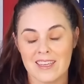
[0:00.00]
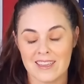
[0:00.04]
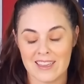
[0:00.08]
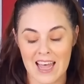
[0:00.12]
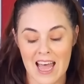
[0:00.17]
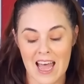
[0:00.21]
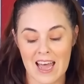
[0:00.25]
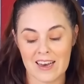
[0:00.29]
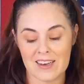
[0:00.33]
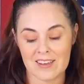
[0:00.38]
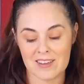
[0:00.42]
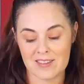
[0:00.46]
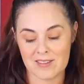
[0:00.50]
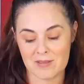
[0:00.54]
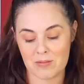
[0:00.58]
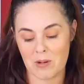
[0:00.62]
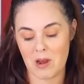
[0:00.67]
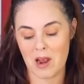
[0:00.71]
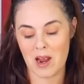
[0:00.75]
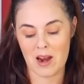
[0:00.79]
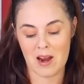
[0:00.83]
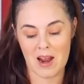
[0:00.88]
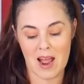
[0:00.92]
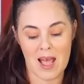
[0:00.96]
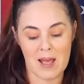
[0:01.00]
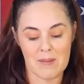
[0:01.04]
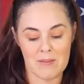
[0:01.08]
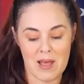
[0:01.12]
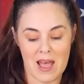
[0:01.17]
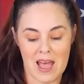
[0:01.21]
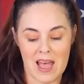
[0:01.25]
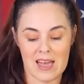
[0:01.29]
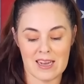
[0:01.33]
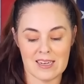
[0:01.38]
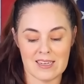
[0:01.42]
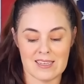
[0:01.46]
That is where I'm
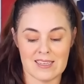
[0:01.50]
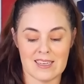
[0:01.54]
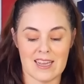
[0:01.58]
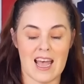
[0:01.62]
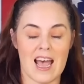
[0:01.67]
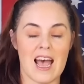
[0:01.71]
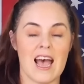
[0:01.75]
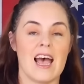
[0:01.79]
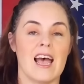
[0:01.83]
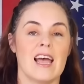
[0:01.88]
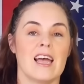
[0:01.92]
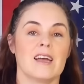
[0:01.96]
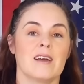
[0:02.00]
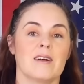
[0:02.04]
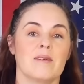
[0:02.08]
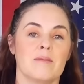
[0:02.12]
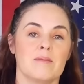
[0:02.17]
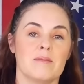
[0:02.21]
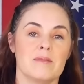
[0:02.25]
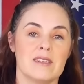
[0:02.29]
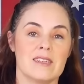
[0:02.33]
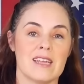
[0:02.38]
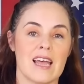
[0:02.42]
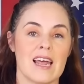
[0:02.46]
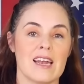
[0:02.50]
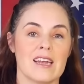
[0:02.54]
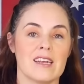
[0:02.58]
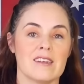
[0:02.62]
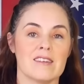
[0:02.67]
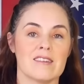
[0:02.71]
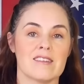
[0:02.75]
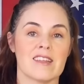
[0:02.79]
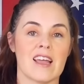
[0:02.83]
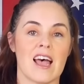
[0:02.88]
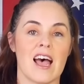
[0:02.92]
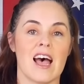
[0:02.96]
at. I am dead
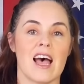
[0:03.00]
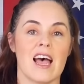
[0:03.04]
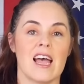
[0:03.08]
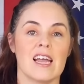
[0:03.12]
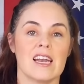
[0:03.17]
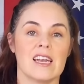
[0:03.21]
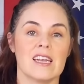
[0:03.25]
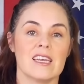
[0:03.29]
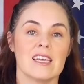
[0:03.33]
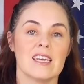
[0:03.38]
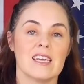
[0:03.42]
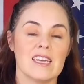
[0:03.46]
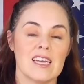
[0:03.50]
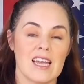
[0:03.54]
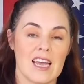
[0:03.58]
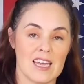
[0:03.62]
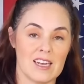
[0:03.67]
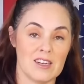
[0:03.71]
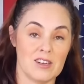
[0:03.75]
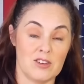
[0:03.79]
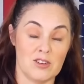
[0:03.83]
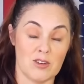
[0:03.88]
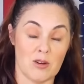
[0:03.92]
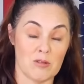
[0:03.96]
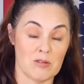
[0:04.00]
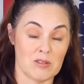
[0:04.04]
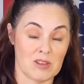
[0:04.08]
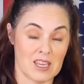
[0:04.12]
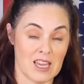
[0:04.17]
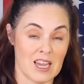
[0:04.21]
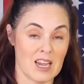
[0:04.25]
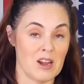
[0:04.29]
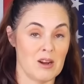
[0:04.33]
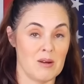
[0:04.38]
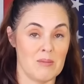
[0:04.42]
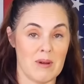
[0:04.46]
inside and don't
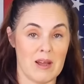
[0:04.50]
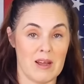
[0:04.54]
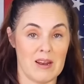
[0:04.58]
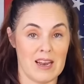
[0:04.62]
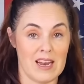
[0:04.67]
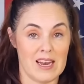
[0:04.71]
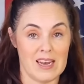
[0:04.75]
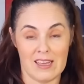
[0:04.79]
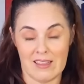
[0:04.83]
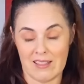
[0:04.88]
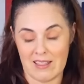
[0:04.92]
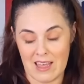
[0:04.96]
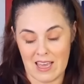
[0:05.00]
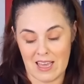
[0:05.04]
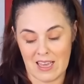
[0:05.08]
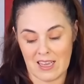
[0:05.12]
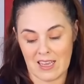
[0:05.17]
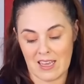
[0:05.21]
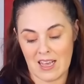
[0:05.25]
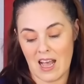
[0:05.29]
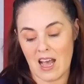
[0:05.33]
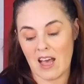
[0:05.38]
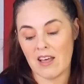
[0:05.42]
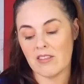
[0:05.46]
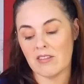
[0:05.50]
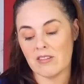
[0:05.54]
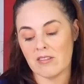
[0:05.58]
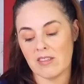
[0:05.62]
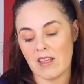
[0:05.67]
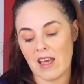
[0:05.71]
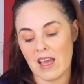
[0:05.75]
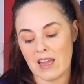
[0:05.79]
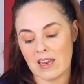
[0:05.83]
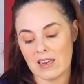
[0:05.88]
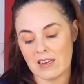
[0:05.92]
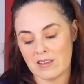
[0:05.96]
care about anything other
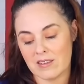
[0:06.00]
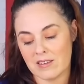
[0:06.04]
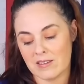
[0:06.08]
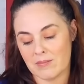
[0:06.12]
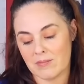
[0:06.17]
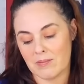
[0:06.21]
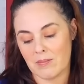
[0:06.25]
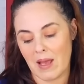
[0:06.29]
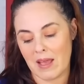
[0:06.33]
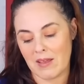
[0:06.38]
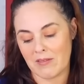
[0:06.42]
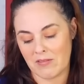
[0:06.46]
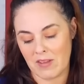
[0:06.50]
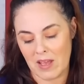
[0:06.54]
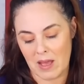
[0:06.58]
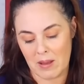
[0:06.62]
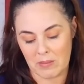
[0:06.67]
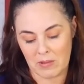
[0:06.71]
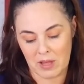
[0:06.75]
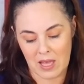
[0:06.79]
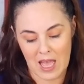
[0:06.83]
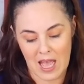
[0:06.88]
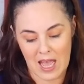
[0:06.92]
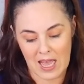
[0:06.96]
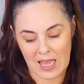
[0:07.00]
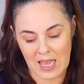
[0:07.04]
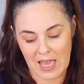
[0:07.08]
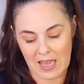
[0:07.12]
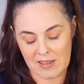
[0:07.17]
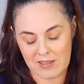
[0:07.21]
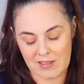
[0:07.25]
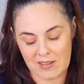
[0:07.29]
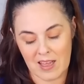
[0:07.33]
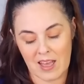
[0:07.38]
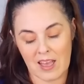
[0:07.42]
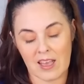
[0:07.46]
than my family, I
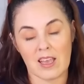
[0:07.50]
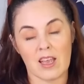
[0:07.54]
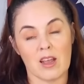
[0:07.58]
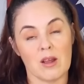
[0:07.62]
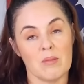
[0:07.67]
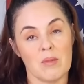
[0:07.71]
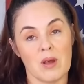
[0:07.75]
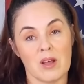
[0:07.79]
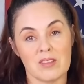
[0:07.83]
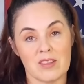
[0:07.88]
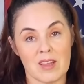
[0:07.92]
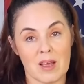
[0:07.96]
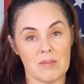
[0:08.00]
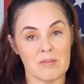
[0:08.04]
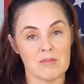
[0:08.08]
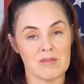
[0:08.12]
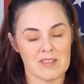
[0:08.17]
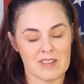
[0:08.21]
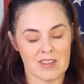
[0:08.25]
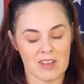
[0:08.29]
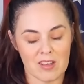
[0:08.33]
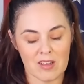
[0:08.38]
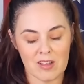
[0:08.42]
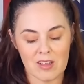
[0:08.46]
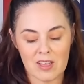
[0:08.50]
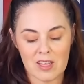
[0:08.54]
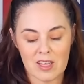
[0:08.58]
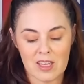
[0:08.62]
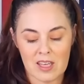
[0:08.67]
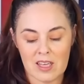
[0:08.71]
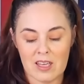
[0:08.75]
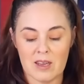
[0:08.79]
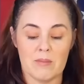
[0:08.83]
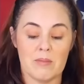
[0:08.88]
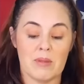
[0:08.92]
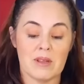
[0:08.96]
guess. I care about them still.
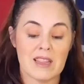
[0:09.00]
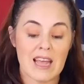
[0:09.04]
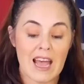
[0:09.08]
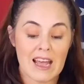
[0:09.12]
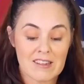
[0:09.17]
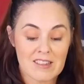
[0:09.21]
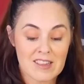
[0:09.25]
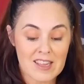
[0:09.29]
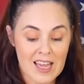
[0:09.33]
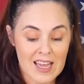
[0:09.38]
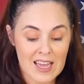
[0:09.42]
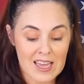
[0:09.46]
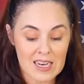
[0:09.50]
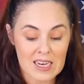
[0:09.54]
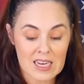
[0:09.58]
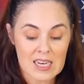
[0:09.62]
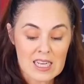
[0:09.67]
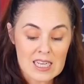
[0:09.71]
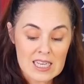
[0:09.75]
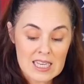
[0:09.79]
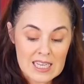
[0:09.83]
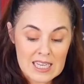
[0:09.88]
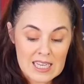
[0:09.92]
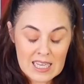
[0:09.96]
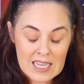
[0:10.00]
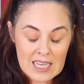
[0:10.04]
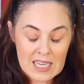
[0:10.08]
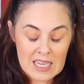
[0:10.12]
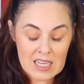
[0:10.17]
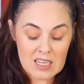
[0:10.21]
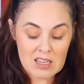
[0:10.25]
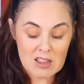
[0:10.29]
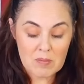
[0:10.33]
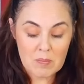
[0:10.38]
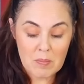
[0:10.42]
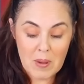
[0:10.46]
But that's it.
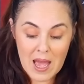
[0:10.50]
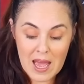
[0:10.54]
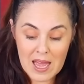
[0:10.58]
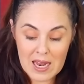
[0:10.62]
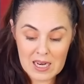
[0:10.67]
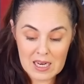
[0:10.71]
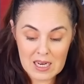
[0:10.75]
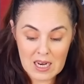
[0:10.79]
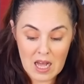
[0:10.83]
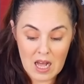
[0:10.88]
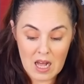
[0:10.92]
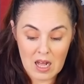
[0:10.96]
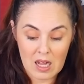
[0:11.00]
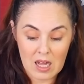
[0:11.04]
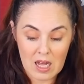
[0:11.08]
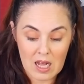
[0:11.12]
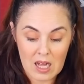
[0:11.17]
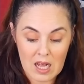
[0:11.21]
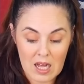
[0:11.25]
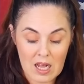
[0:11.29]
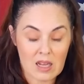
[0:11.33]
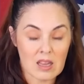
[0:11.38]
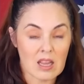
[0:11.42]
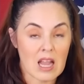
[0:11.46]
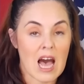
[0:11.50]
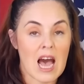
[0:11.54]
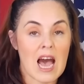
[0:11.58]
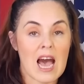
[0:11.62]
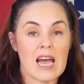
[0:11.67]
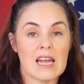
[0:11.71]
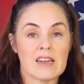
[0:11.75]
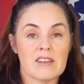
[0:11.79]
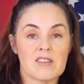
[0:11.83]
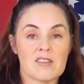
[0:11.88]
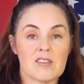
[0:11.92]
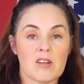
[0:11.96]
It's been uh, a
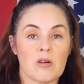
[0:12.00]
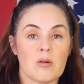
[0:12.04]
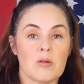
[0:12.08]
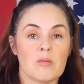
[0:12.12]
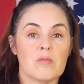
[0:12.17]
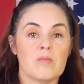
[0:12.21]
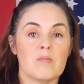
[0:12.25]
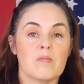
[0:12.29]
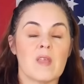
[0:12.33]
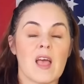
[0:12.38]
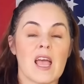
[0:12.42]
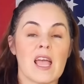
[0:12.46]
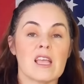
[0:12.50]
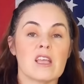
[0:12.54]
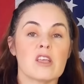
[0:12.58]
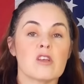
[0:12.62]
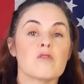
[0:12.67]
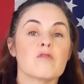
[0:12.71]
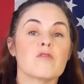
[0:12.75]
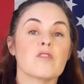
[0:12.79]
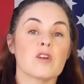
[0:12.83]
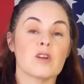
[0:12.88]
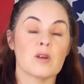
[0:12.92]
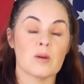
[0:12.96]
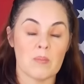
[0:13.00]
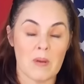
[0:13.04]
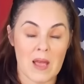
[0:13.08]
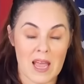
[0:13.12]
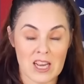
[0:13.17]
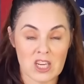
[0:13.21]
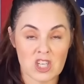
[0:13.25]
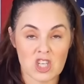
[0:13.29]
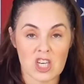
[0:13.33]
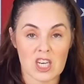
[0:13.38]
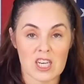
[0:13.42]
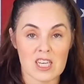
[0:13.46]
lot. So thank you for your
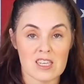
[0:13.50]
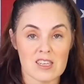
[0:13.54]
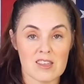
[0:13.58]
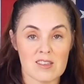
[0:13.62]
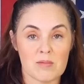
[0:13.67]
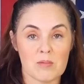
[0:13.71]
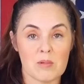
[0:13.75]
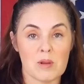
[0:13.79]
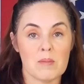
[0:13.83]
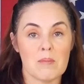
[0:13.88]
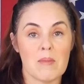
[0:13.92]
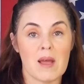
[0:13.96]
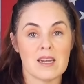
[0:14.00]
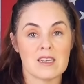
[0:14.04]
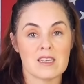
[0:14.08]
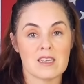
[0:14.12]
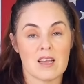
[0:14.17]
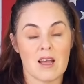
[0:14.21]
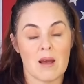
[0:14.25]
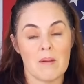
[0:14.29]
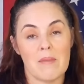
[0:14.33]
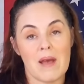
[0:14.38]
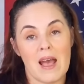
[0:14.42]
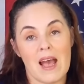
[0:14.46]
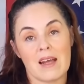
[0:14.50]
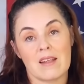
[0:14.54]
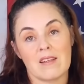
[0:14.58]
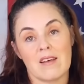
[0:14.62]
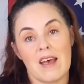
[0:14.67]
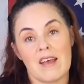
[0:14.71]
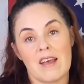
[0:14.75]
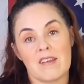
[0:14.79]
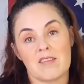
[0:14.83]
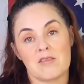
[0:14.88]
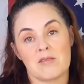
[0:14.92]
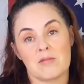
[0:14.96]
patience. We meant to come back
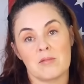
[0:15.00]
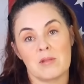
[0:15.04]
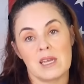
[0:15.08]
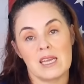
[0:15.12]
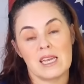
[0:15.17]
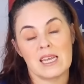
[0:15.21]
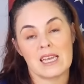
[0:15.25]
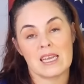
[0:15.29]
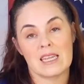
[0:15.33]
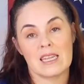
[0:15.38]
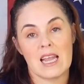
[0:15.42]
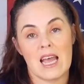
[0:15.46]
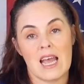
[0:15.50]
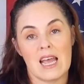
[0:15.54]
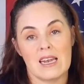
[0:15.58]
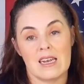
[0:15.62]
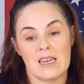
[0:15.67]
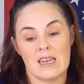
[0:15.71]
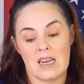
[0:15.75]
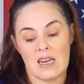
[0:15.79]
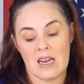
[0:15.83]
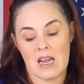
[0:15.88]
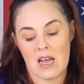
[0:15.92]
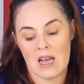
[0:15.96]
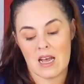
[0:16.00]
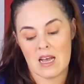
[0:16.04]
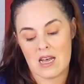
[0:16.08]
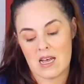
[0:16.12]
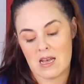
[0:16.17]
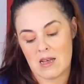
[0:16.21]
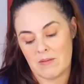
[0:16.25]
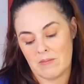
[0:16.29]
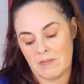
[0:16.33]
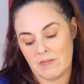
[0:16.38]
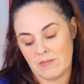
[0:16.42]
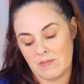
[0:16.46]
last week and then
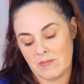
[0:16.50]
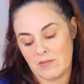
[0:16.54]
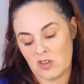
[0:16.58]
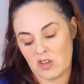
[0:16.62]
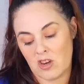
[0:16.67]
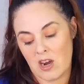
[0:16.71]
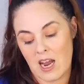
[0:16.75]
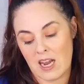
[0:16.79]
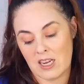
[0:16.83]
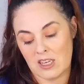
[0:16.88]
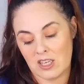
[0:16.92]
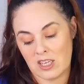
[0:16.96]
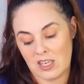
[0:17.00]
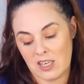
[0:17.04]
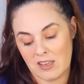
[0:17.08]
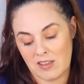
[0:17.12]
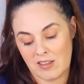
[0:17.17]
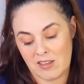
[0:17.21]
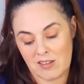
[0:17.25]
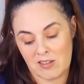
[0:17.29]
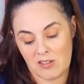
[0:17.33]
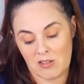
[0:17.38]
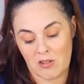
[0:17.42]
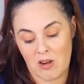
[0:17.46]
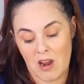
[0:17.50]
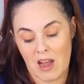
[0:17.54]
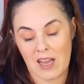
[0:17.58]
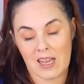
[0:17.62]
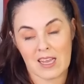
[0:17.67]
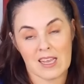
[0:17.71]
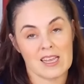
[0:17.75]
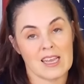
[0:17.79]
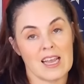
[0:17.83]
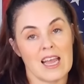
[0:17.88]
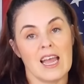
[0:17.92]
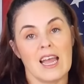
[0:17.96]
um, tragedy struck
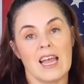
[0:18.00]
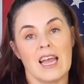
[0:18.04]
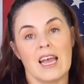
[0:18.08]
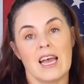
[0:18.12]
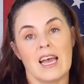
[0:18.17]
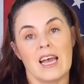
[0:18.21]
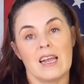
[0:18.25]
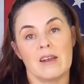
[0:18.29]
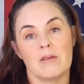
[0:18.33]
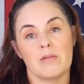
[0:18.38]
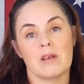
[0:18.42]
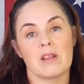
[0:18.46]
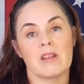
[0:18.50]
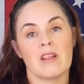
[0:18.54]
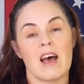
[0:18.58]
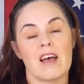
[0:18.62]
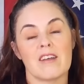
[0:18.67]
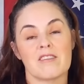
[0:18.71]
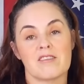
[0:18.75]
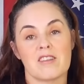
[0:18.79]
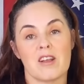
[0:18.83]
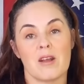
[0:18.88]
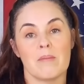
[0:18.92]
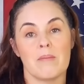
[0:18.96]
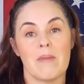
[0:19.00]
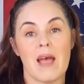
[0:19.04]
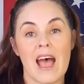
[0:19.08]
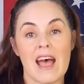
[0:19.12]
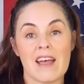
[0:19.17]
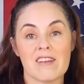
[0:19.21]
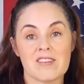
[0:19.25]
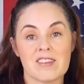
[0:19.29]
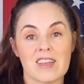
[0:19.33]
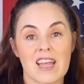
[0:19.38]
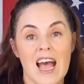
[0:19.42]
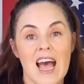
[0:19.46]
and we lost our
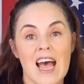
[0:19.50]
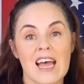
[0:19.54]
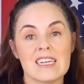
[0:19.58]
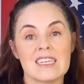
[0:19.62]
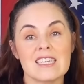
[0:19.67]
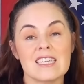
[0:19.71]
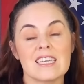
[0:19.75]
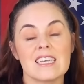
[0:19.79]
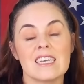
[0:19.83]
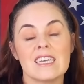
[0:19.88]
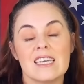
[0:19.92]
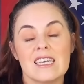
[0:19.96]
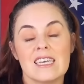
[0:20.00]
mascot